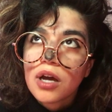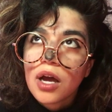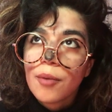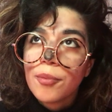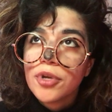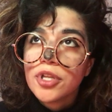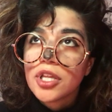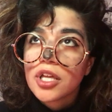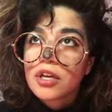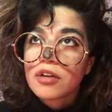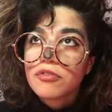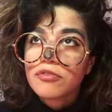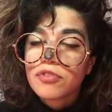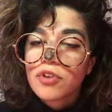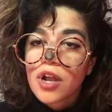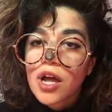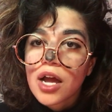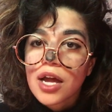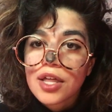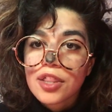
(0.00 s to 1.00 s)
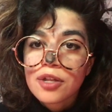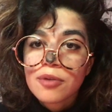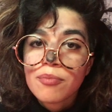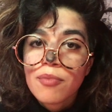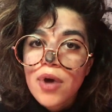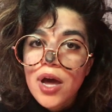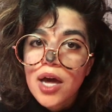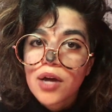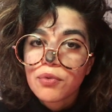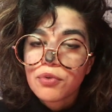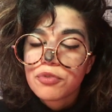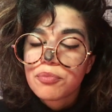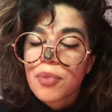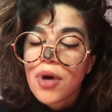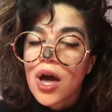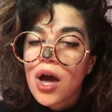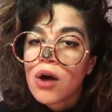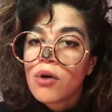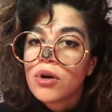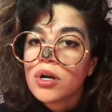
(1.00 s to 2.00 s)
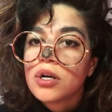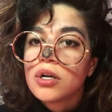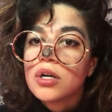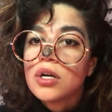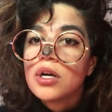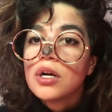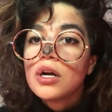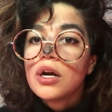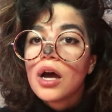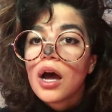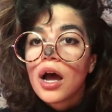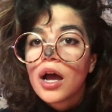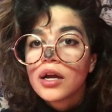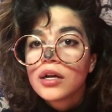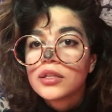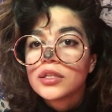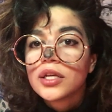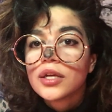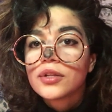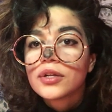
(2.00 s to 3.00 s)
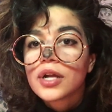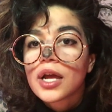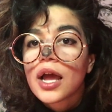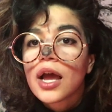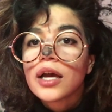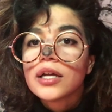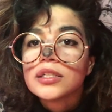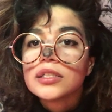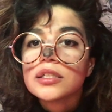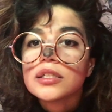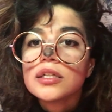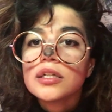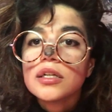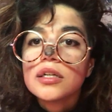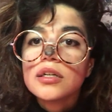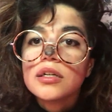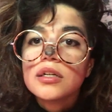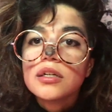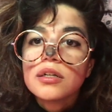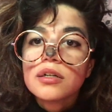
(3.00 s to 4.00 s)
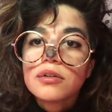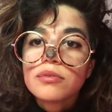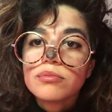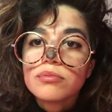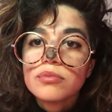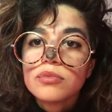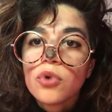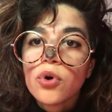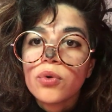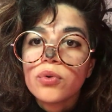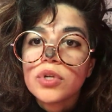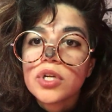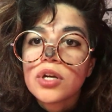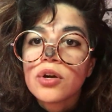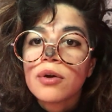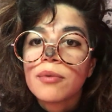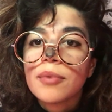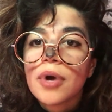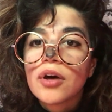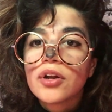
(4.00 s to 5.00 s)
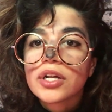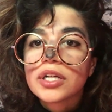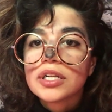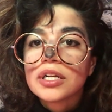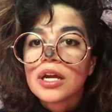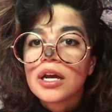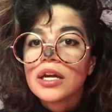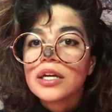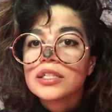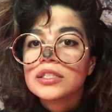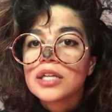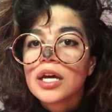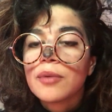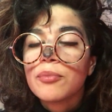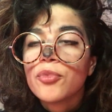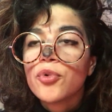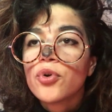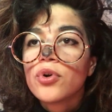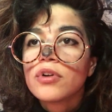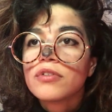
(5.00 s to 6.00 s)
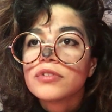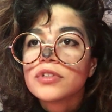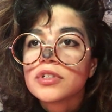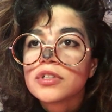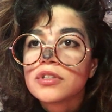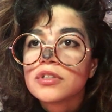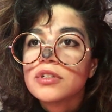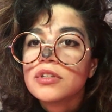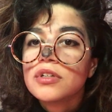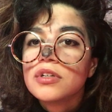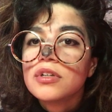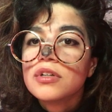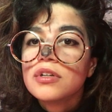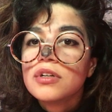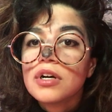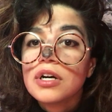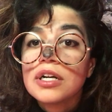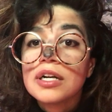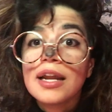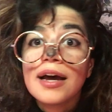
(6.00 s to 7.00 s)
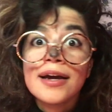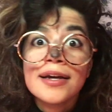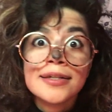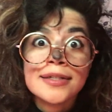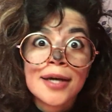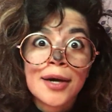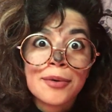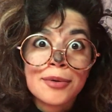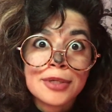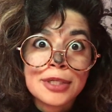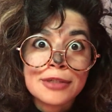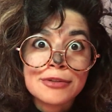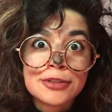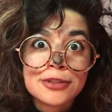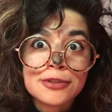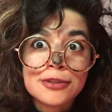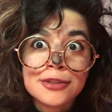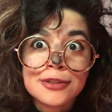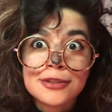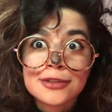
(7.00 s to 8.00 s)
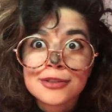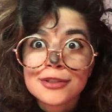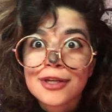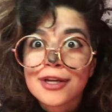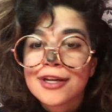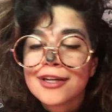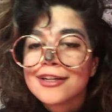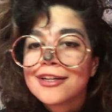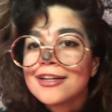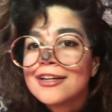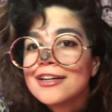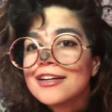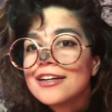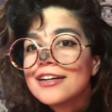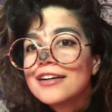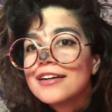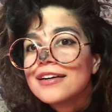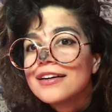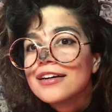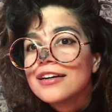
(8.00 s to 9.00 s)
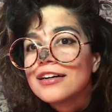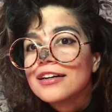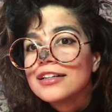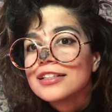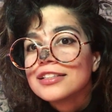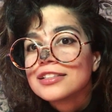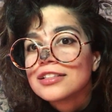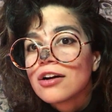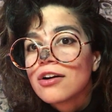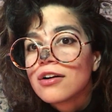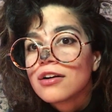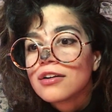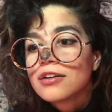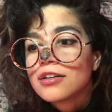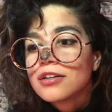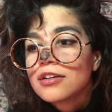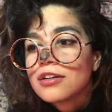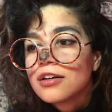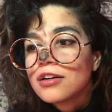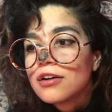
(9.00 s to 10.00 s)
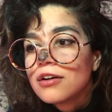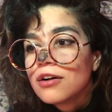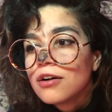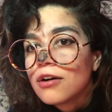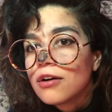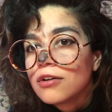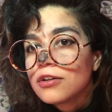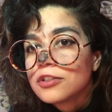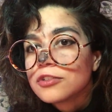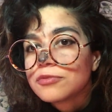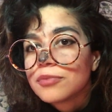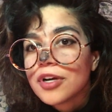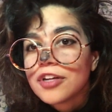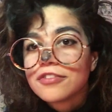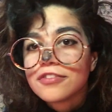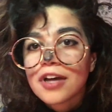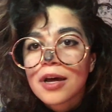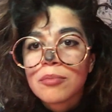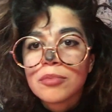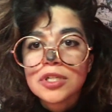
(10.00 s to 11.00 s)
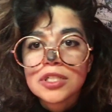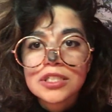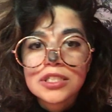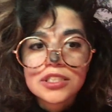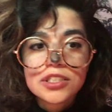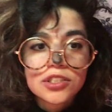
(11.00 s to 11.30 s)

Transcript: I mean, they can fly, they're mad with power. I, on the other hand, only come out at night. I'm more of a, a night owl, as you can say, as are all of my family.